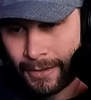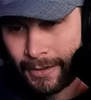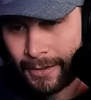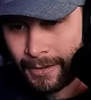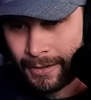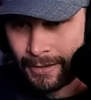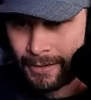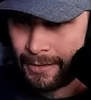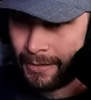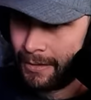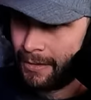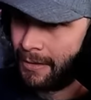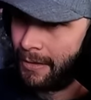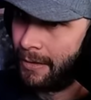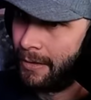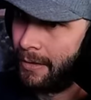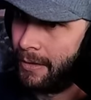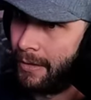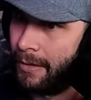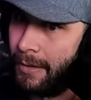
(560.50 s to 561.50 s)

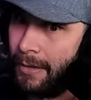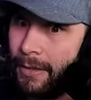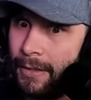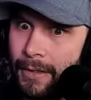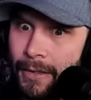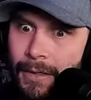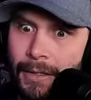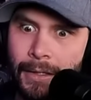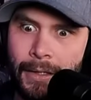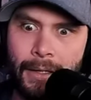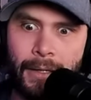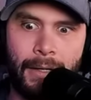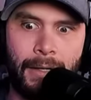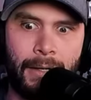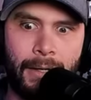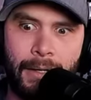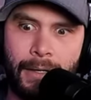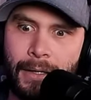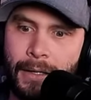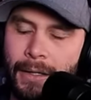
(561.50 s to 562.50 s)

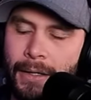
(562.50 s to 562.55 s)
No one is speaking in this clip.